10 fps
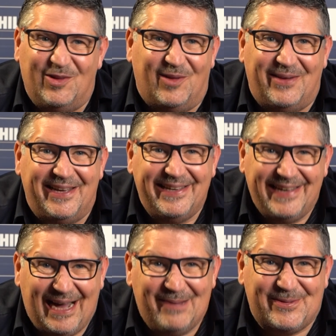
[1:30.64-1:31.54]
I love it.
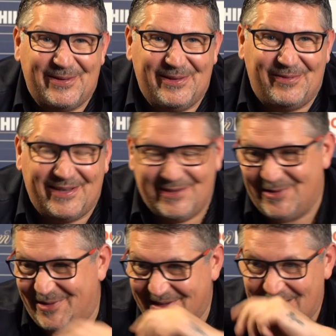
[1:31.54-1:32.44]
Absolutely love it. You
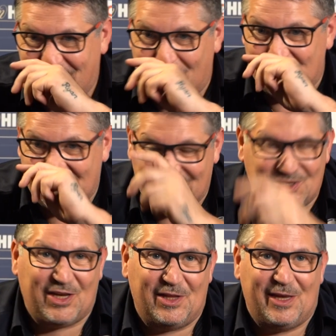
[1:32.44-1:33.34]
know, Bob said
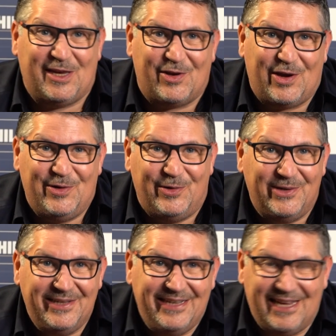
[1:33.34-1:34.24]
skin like a rhino,
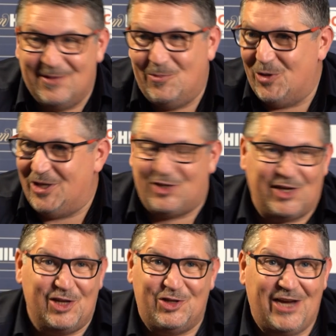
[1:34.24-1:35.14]
and the more they
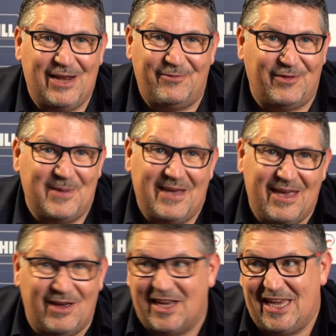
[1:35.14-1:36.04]
sing and chant for me
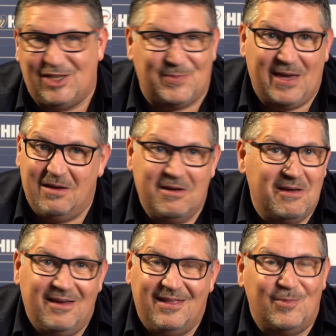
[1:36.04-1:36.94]
against me,
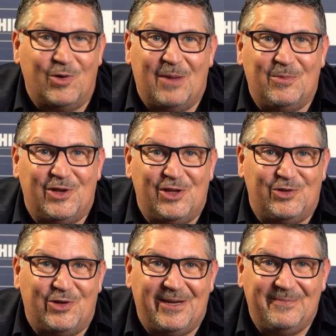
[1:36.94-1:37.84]
the more I'm going to
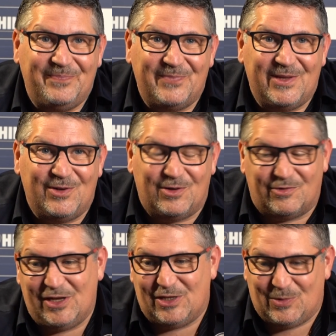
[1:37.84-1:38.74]
enjoy it. You know,
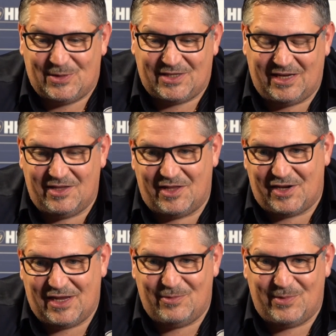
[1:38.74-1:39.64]
Rachel was sitting the other
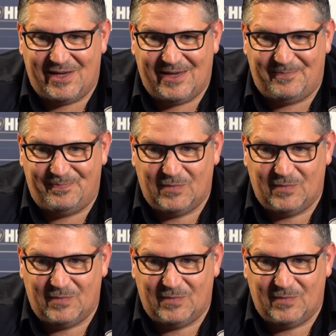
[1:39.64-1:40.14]
night with